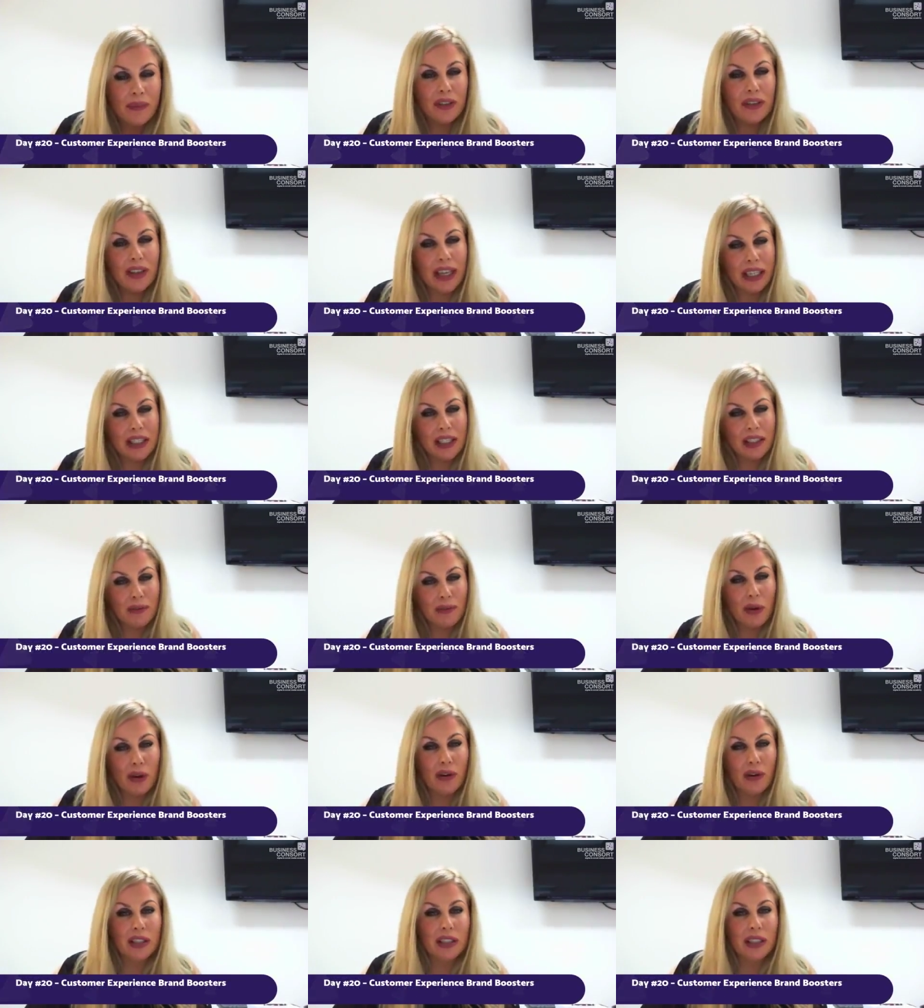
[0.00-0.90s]
negative
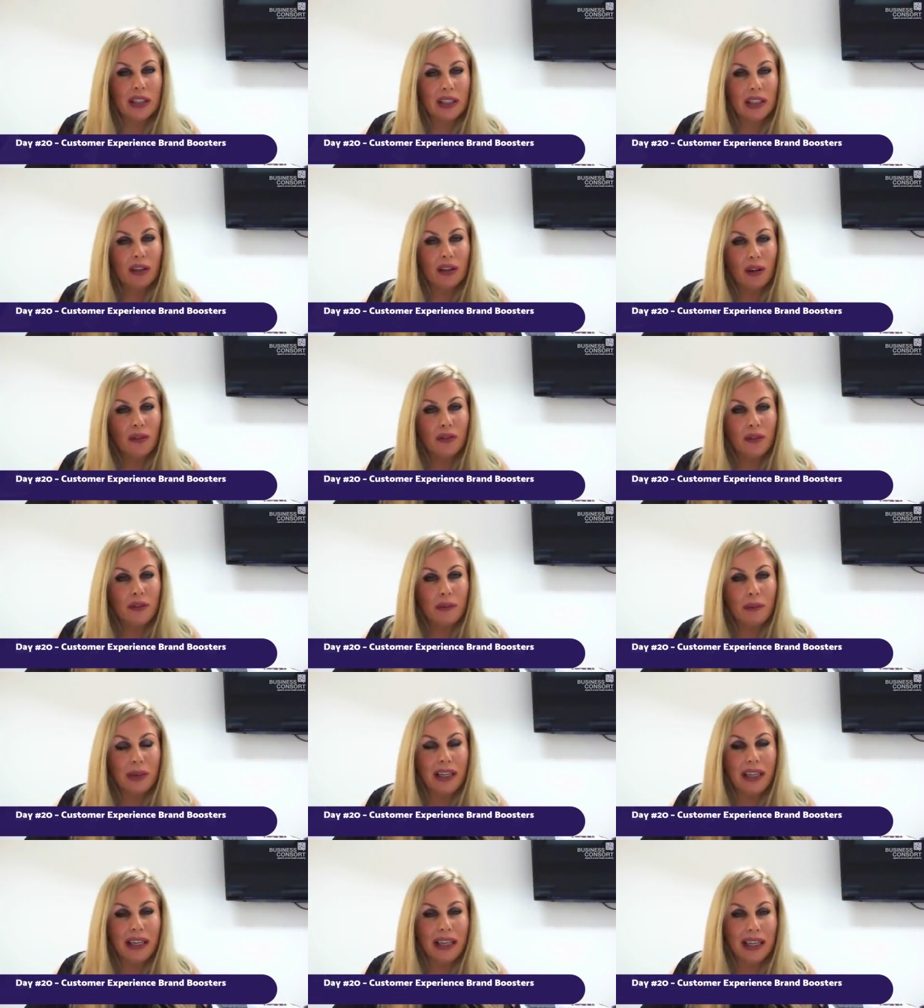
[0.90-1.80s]
marketing can often
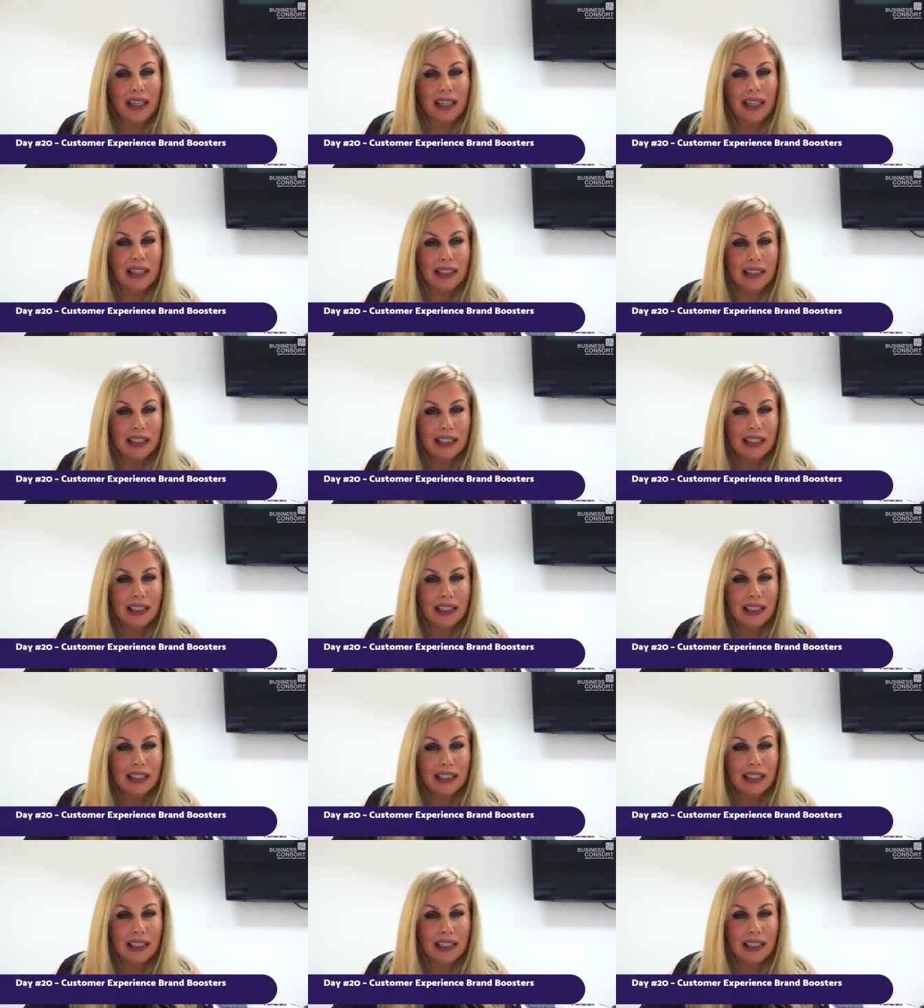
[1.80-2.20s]
be a,